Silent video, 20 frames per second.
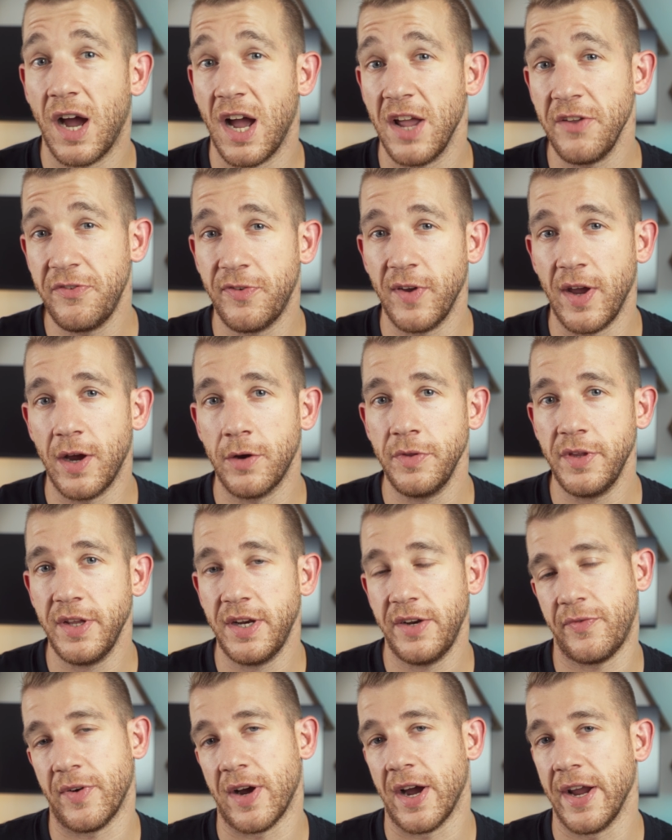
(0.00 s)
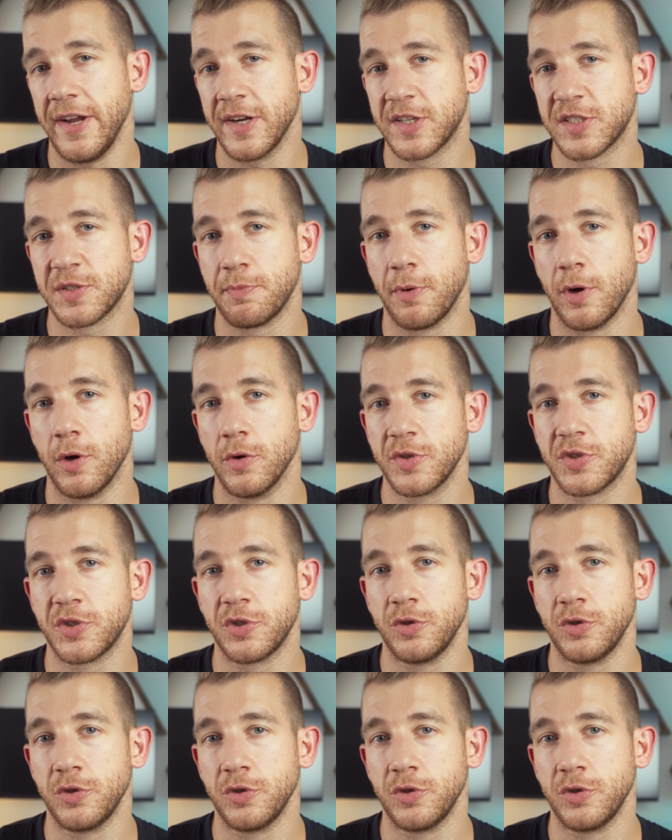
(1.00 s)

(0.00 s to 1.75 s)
I found that if I expose